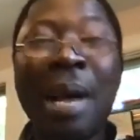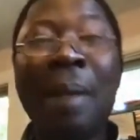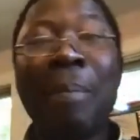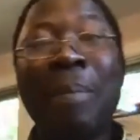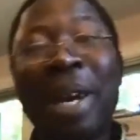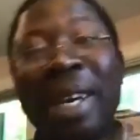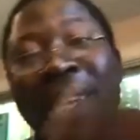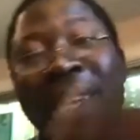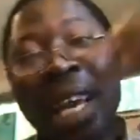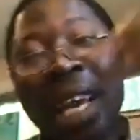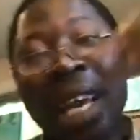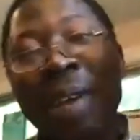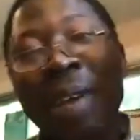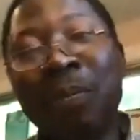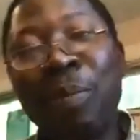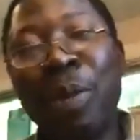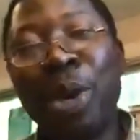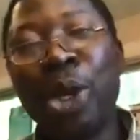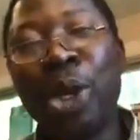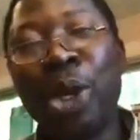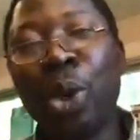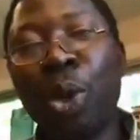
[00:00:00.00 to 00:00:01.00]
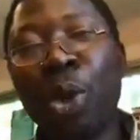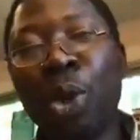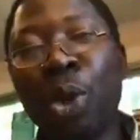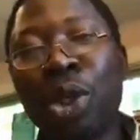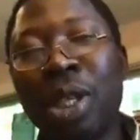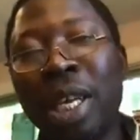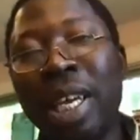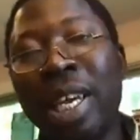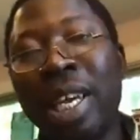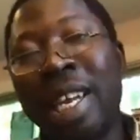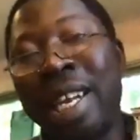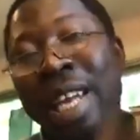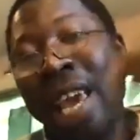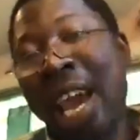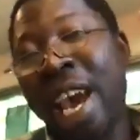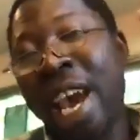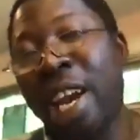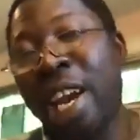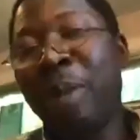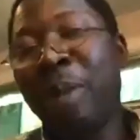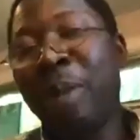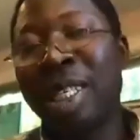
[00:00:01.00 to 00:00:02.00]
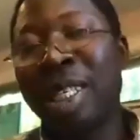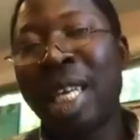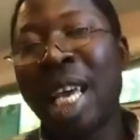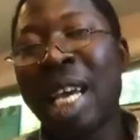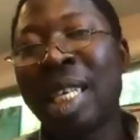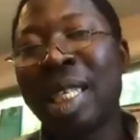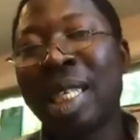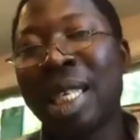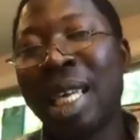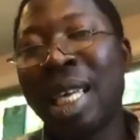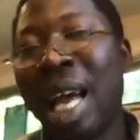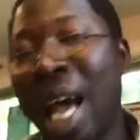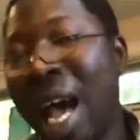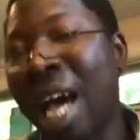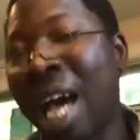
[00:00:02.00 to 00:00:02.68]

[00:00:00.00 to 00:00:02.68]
but they can be used in Arabic text